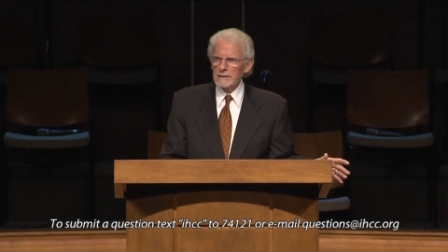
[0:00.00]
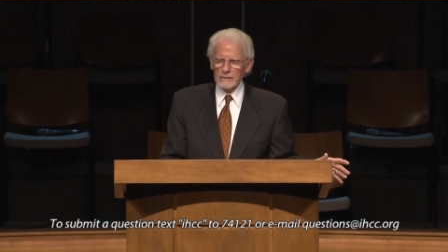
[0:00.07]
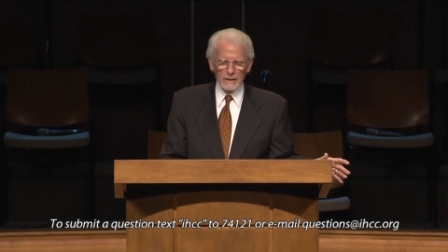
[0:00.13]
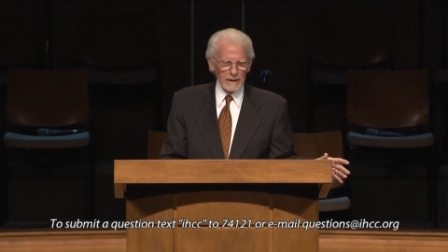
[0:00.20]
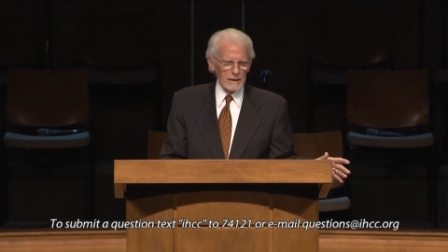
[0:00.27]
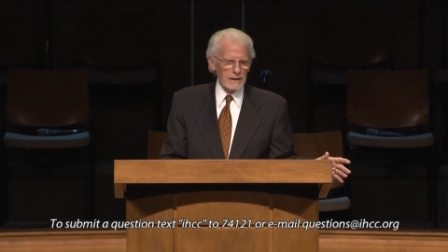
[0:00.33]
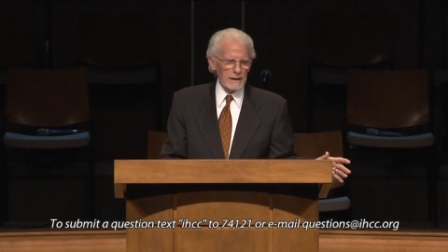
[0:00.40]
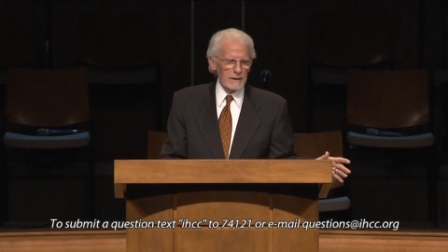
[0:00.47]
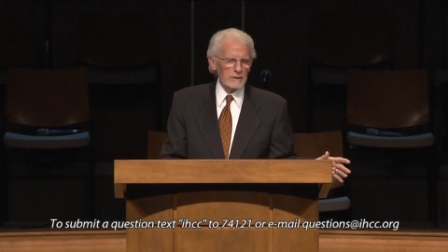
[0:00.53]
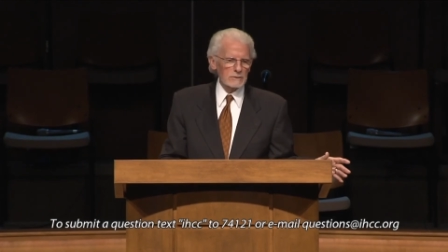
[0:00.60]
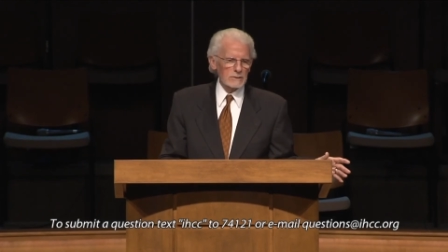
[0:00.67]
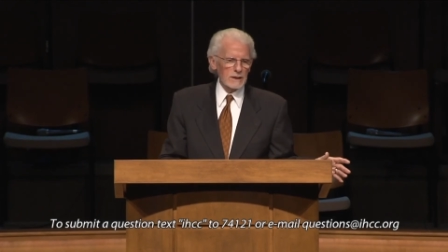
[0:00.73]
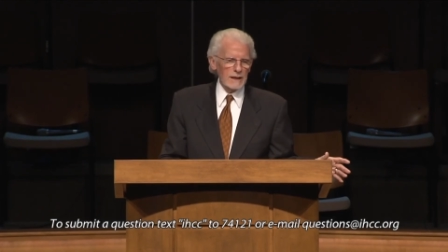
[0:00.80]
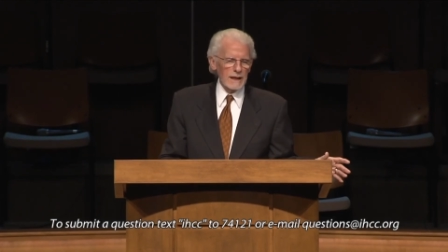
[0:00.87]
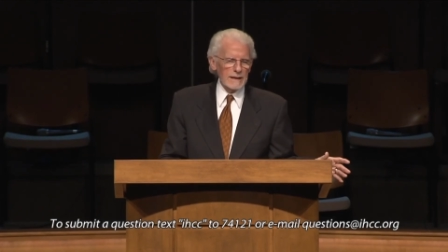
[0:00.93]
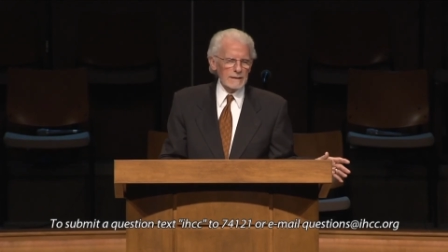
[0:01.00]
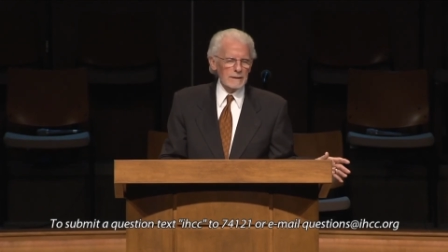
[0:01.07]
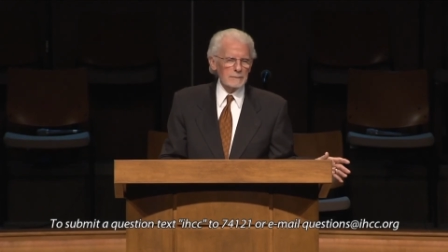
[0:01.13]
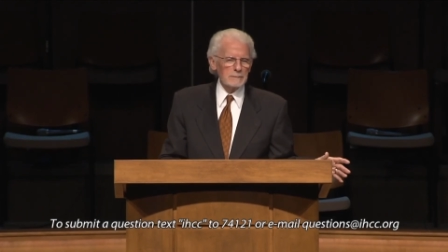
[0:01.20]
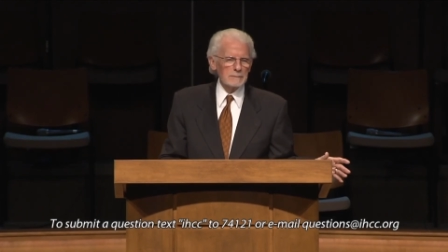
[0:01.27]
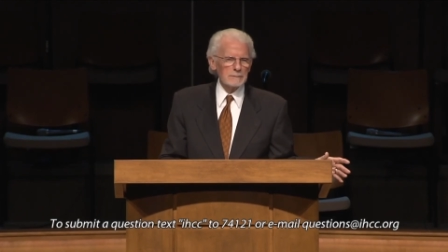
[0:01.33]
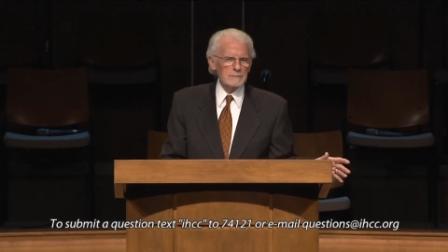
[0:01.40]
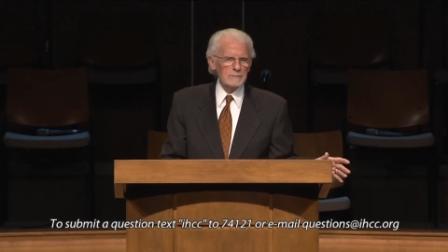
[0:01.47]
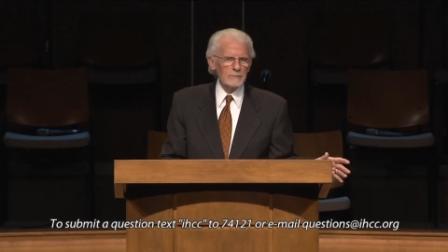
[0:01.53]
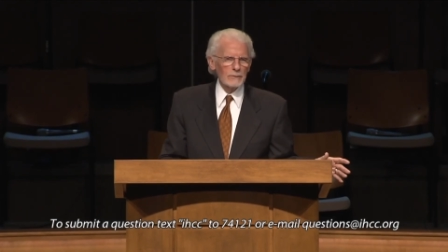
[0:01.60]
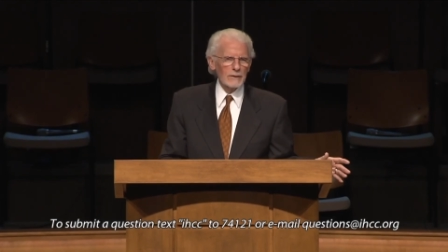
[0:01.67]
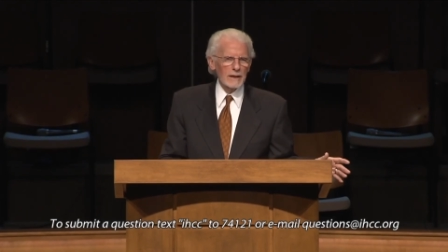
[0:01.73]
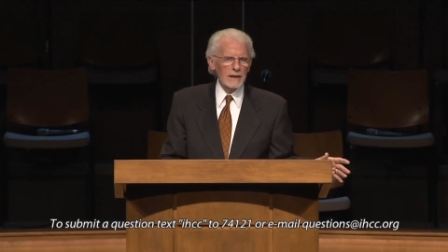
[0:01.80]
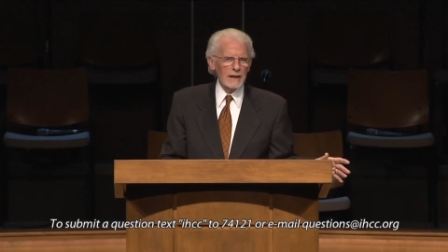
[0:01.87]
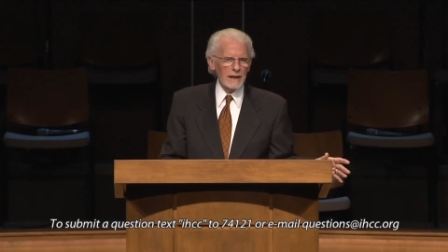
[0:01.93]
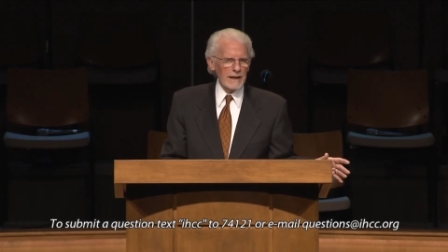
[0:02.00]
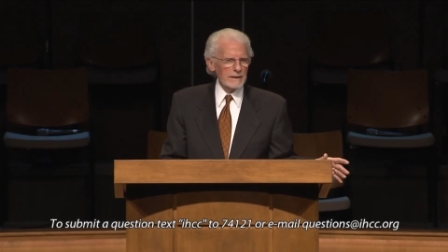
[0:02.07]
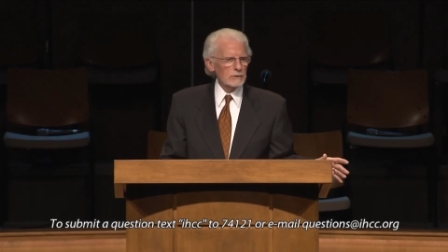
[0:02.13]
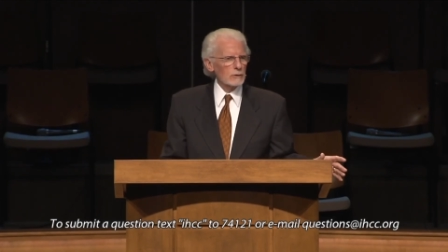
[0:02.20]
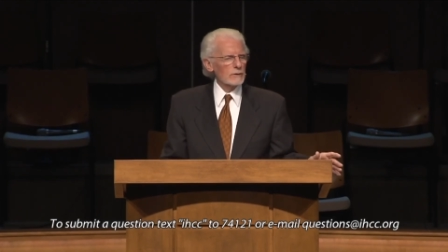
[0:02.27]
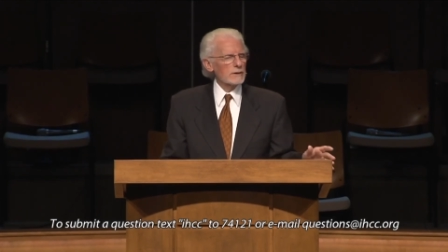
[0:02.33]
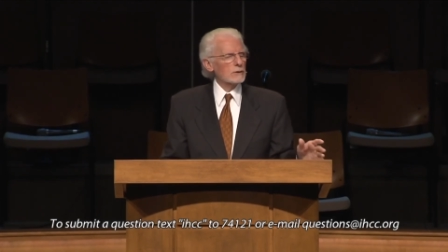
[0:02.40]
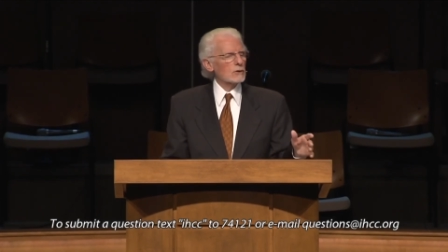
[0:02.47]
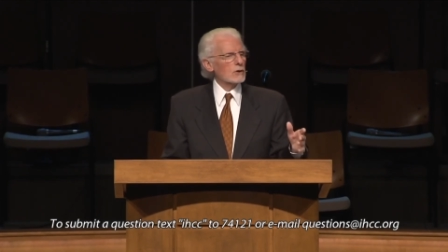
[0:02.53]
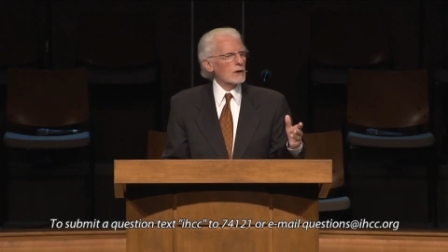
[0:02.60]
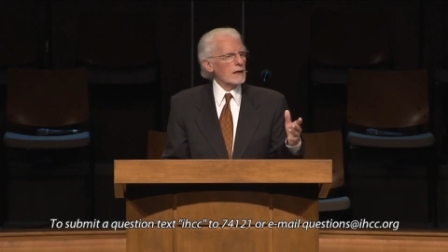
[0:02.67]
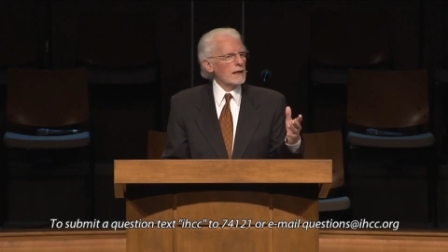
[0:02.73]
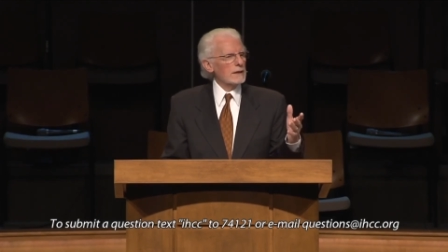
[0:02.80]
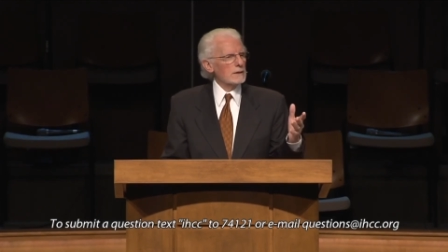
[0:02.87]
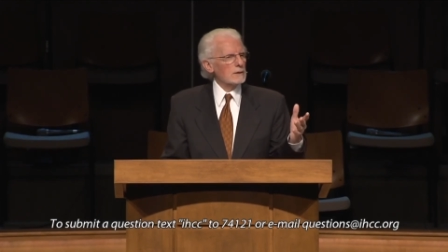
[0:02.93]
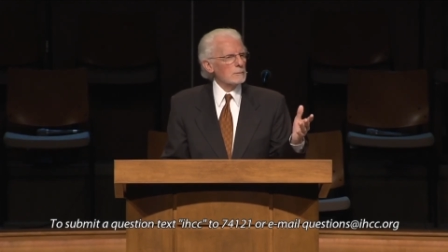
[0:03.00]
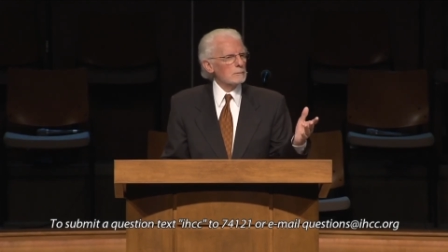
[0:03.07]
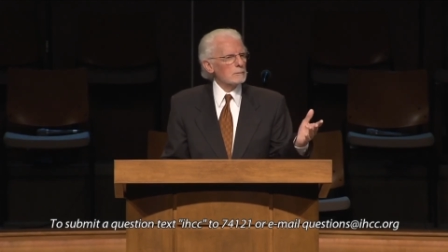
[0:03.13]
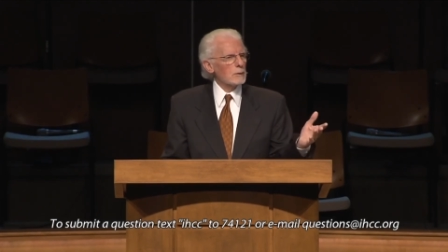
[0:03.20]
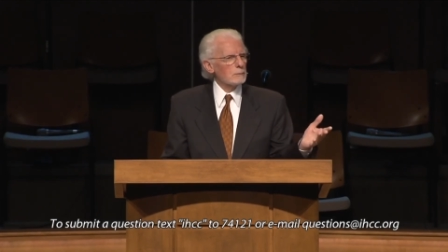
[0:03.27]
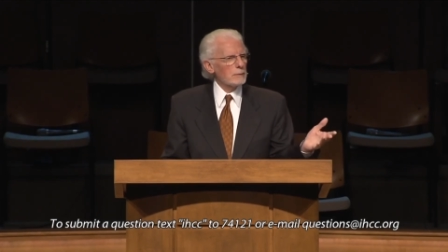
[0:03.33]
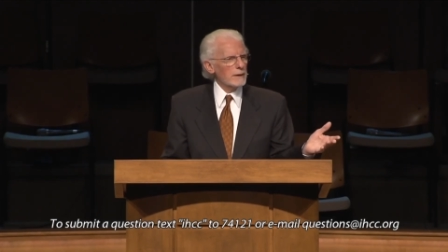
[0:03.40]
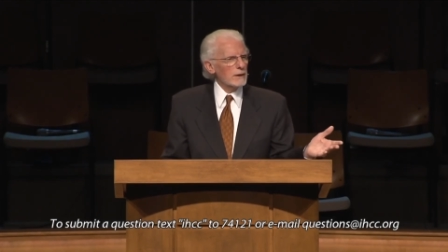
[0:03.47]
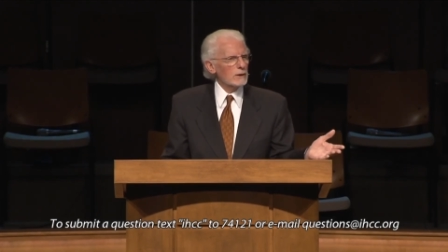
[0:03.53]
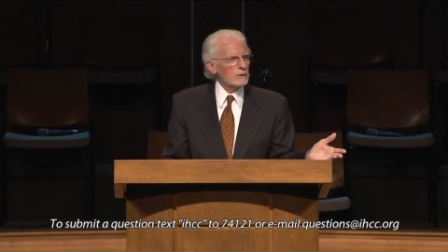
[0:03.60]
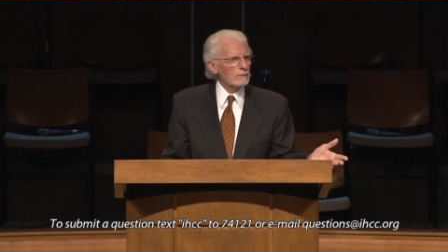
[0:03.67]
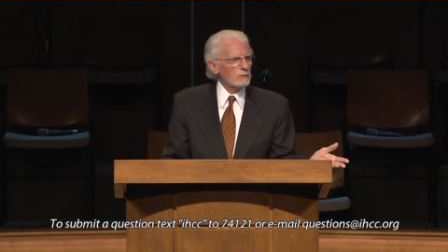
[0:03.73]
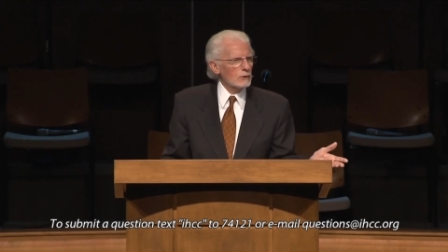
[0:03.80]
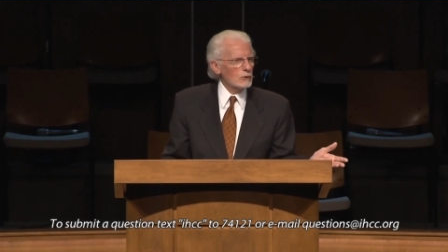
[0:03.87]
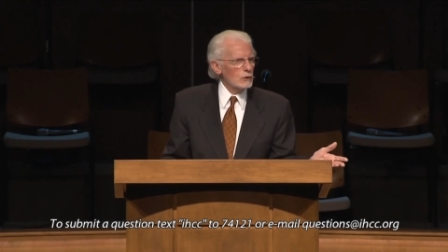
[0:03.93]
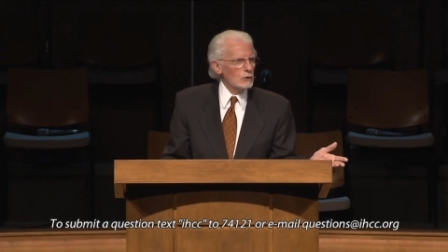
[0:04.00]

They inherit the kingdom. Enter into the kingdom prepared for